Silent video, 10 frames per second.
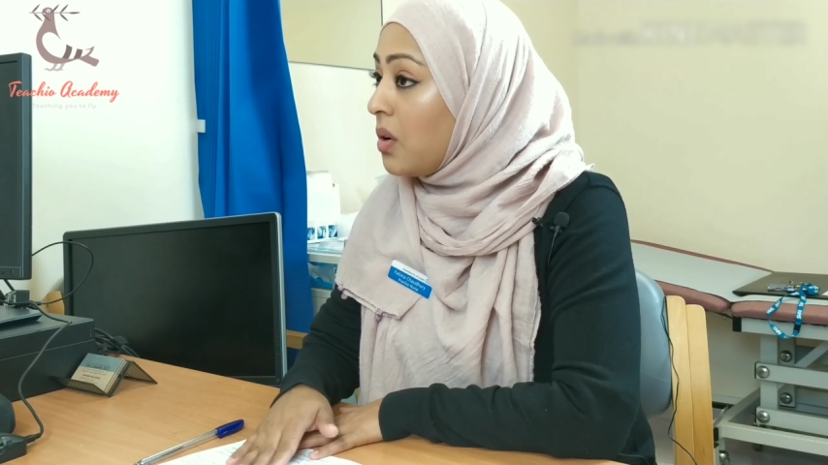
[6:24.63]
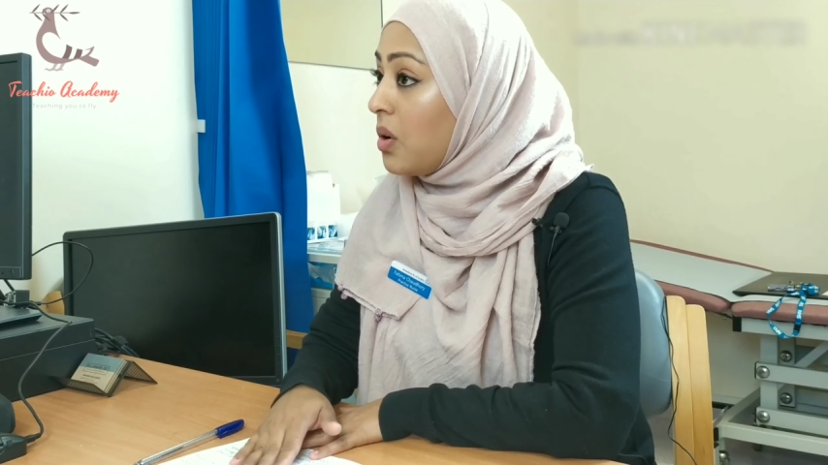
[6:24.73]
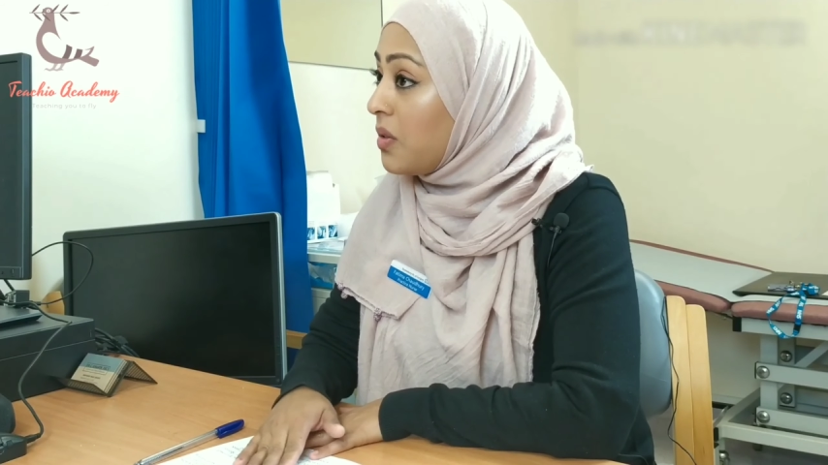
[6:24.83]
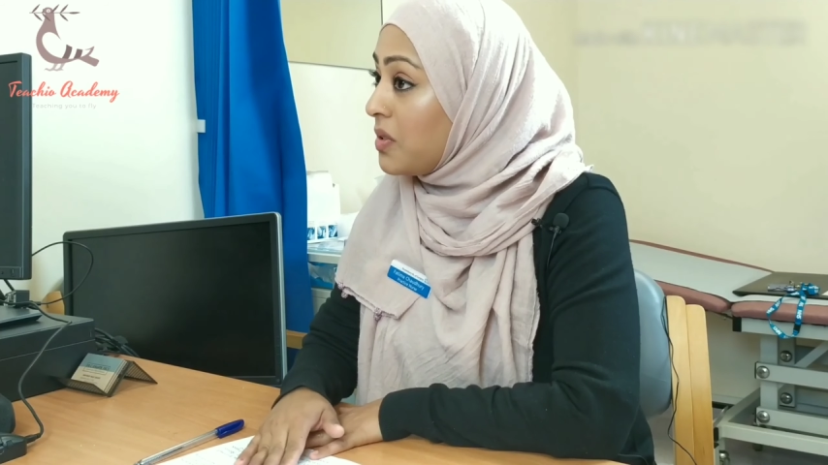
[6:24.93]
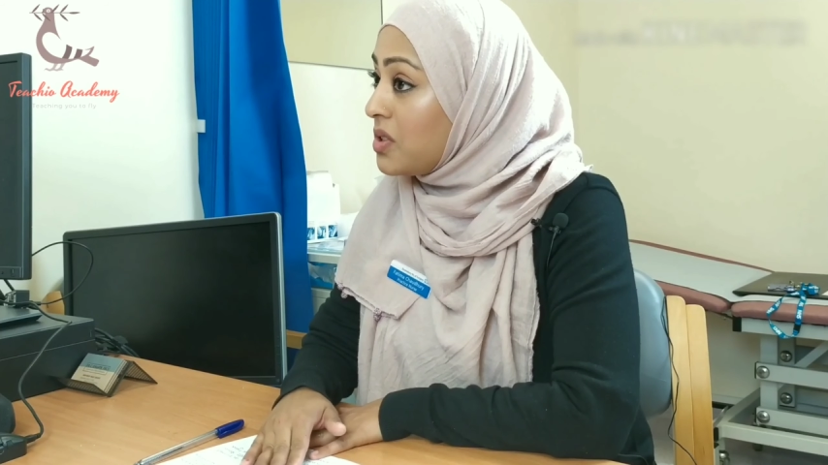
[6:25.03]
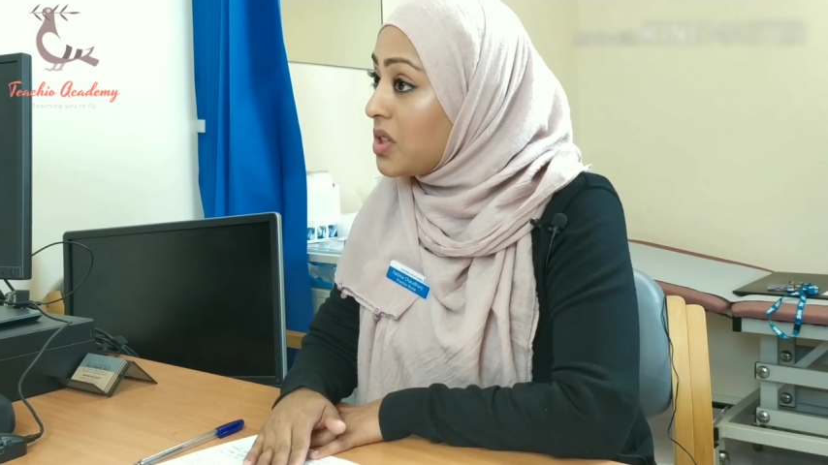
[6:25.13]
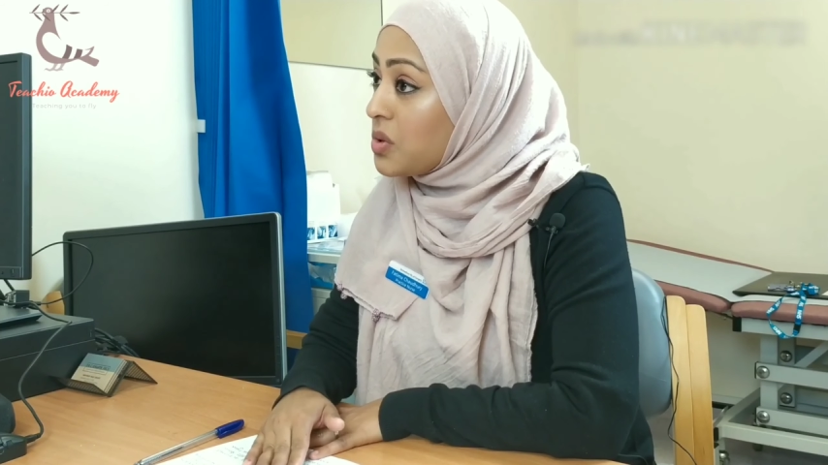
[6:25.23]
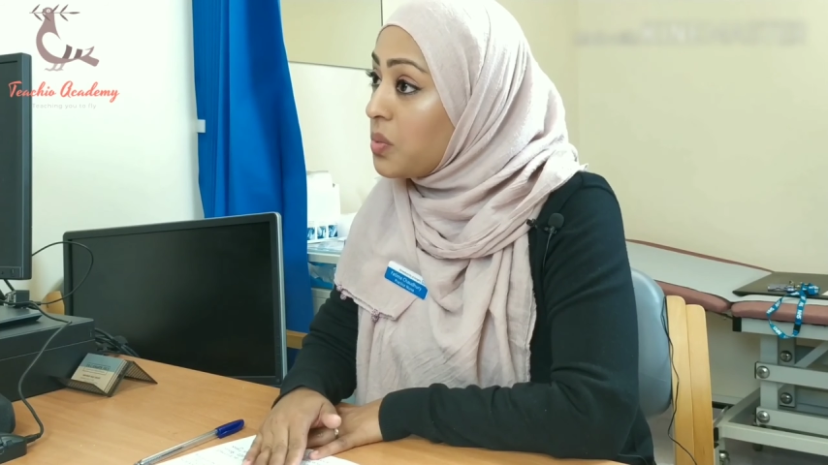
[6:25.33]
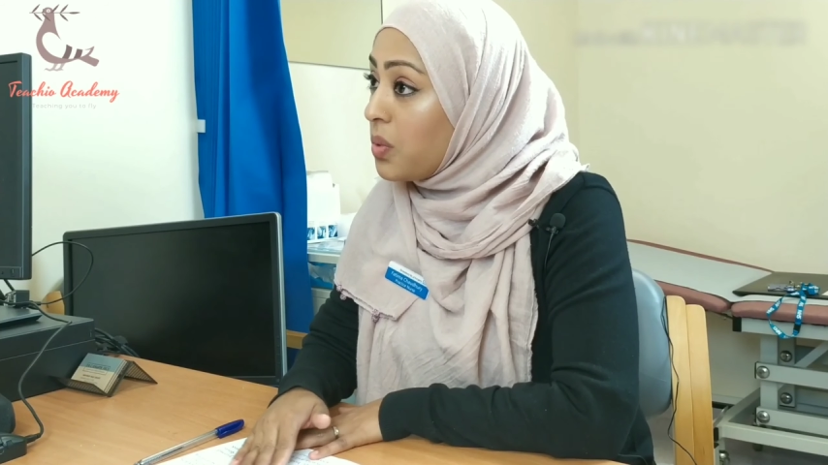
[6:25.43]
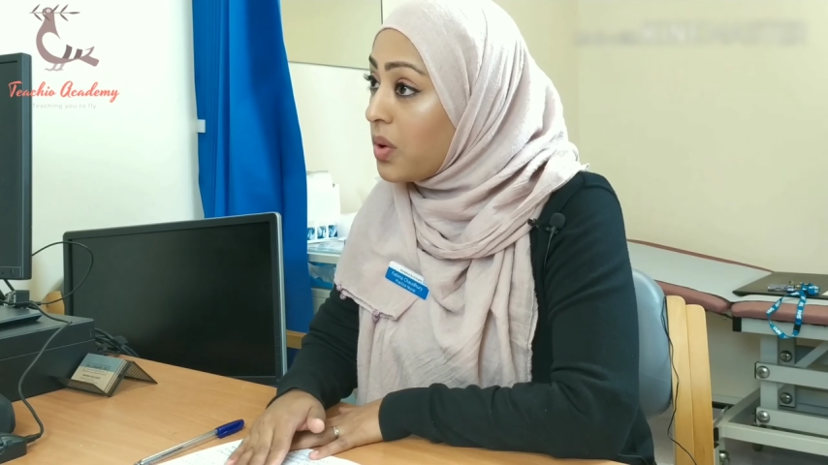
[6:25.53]
Or if it's
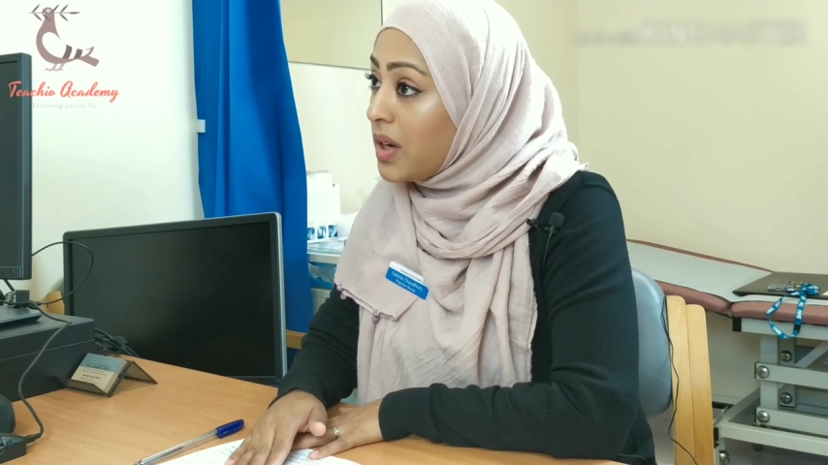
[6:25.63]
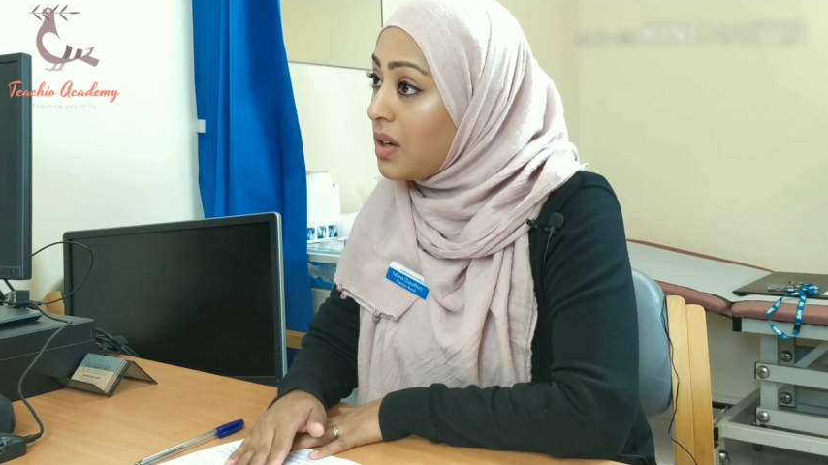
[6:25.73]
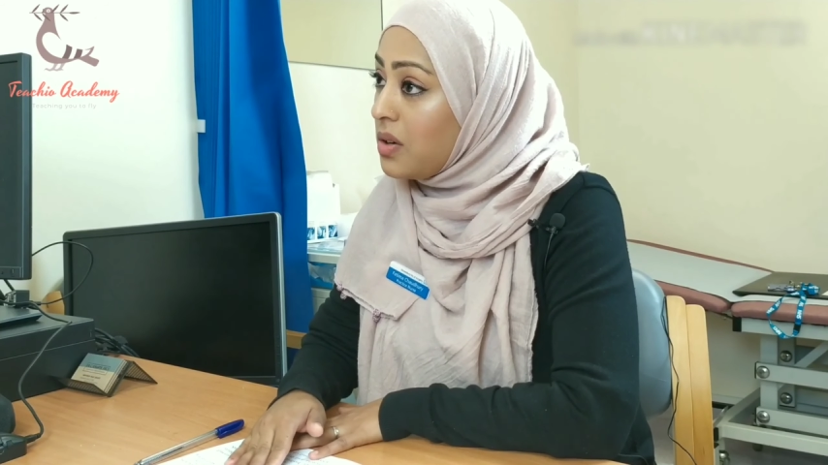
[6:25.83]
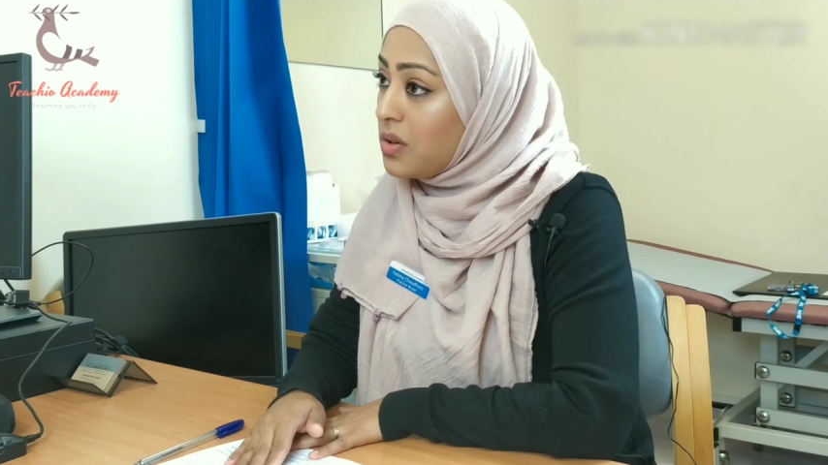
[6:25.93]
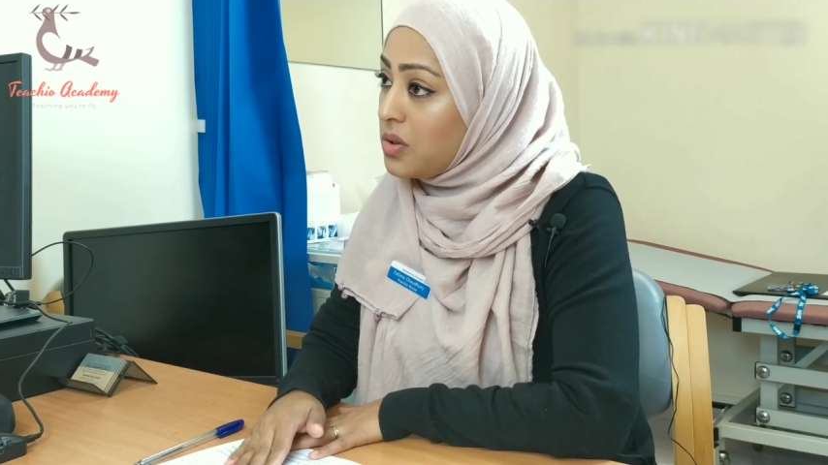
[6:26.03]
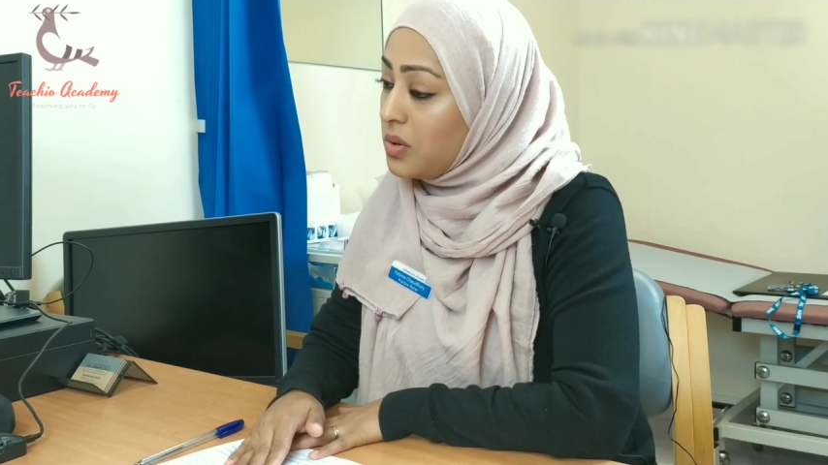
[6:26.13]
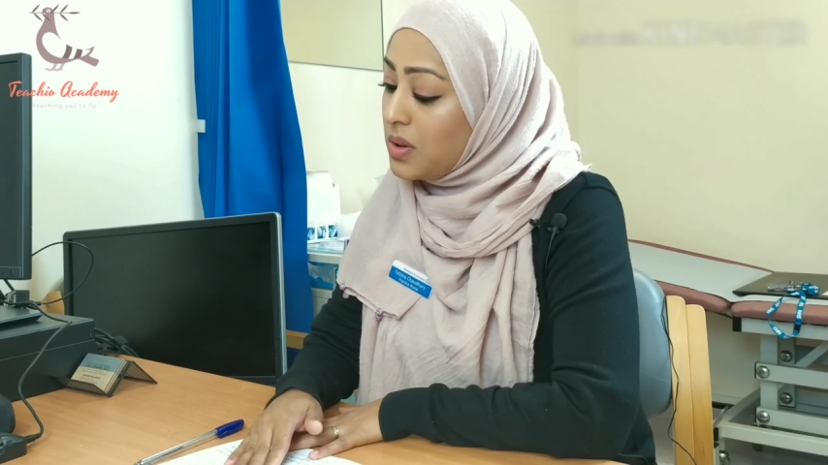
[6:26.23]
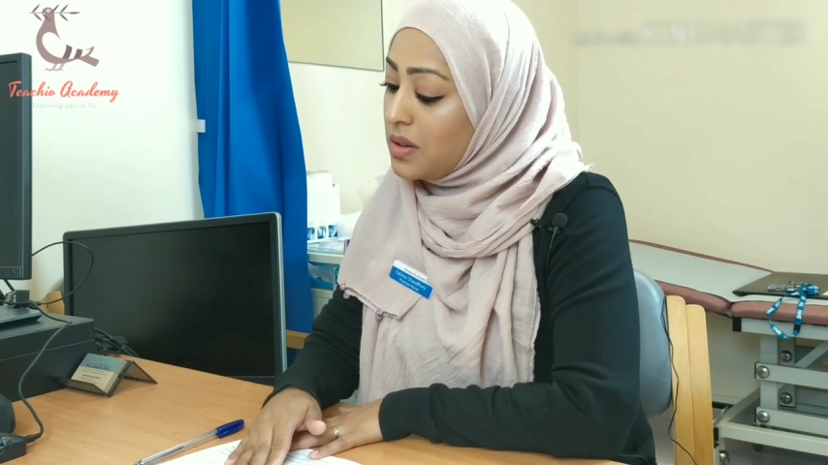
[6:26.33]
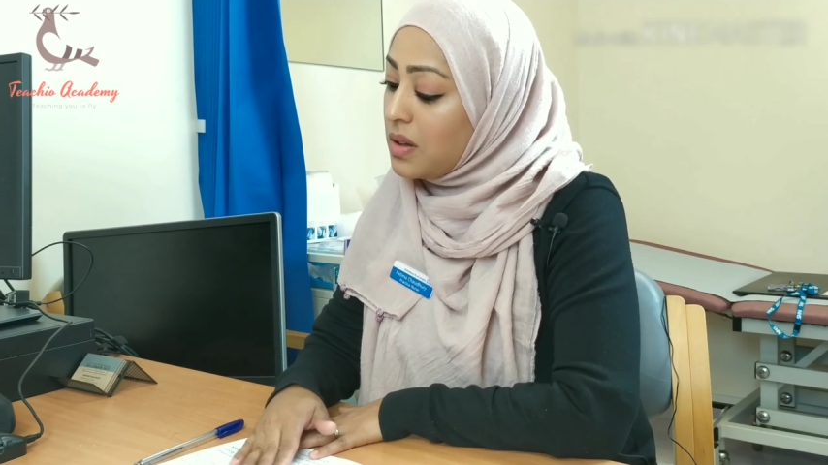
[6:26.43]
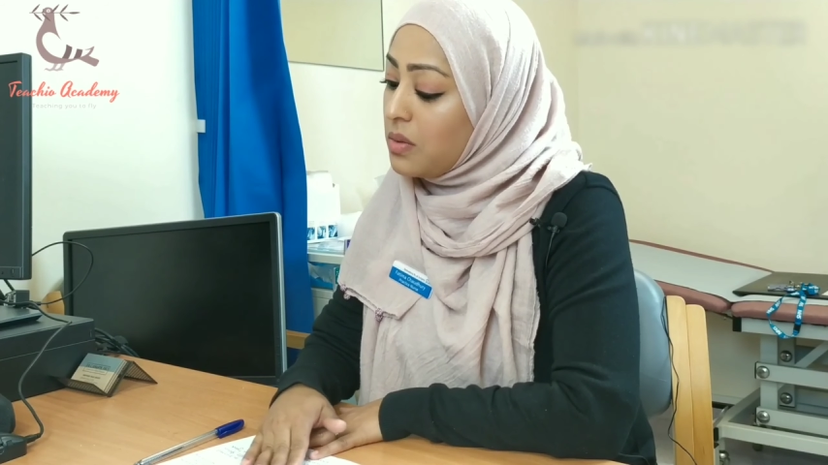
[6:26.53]
just walking you're
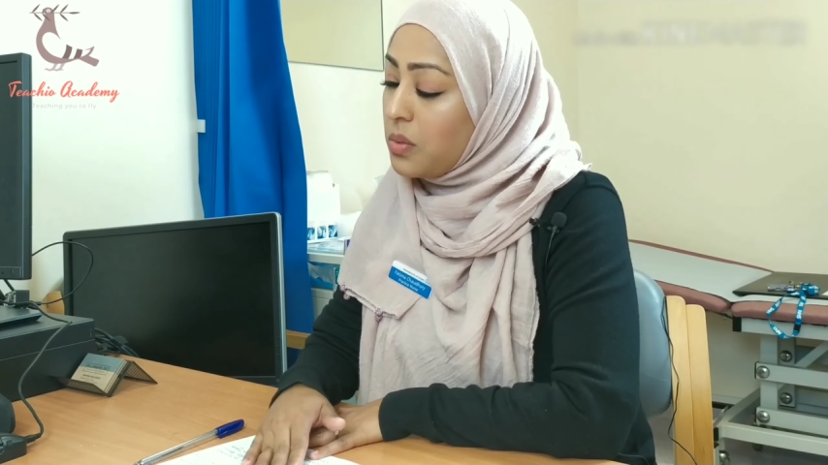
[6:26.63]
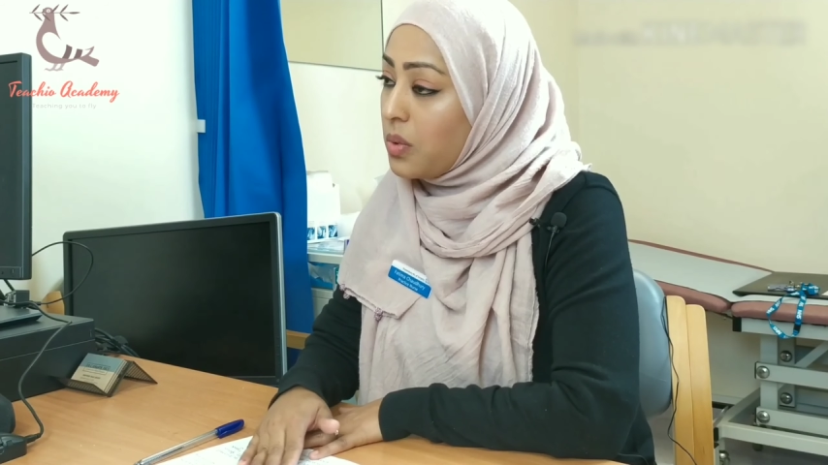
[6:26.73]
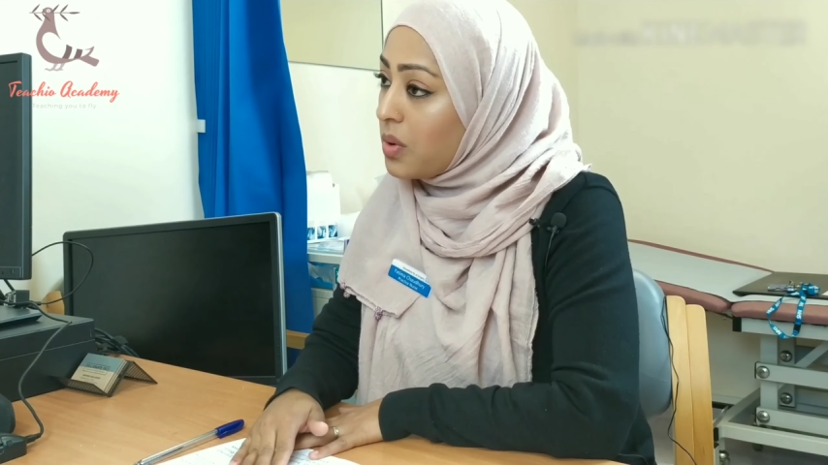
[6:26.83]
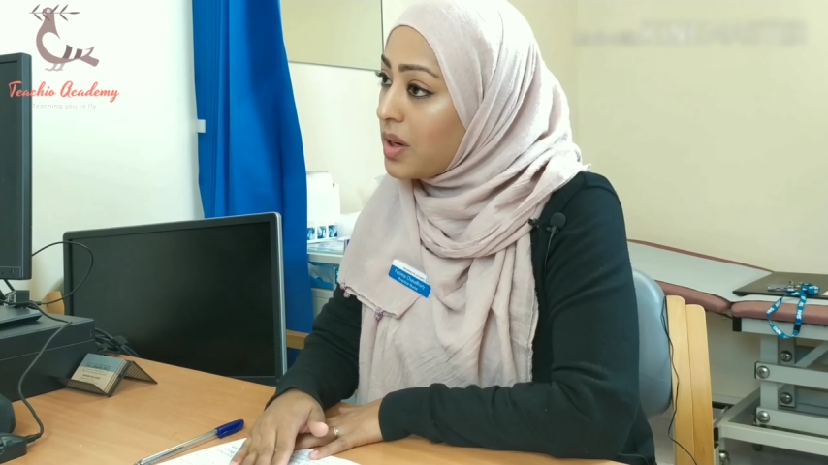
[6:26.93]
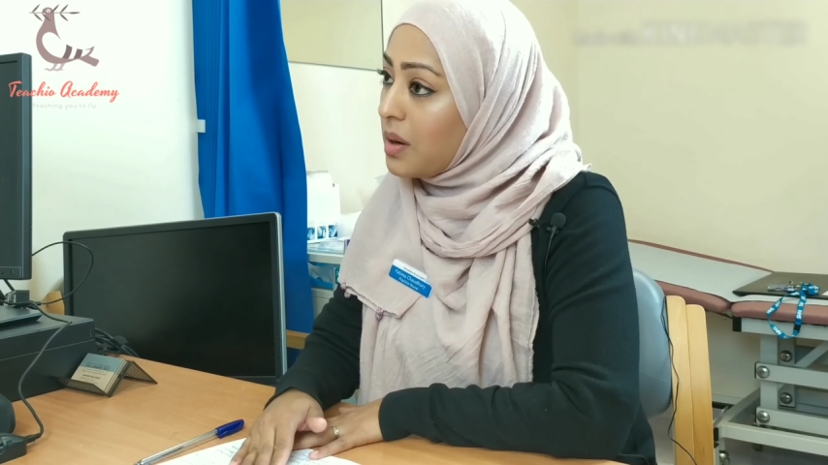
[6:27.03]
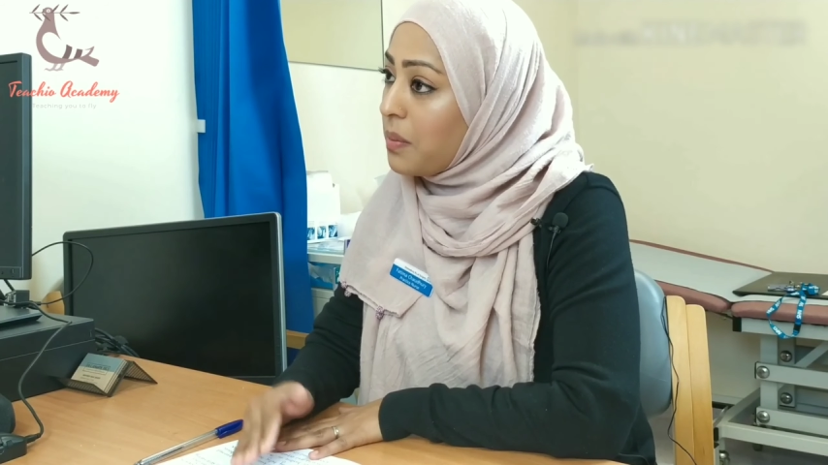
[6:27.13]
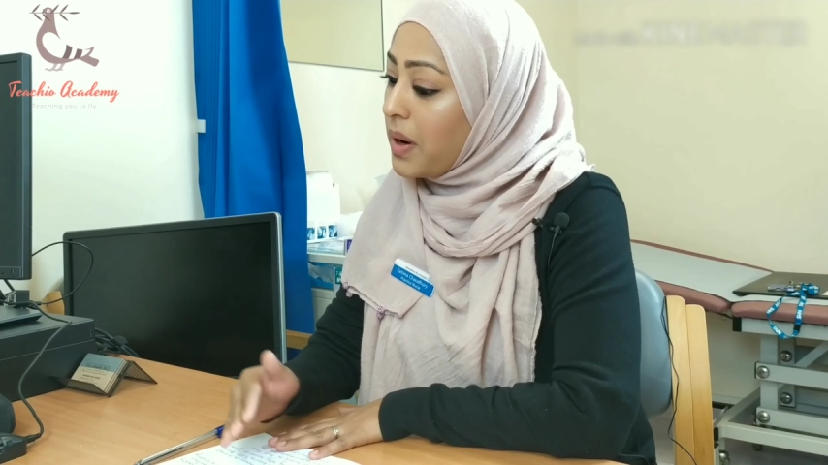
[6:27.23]
doing, then walking,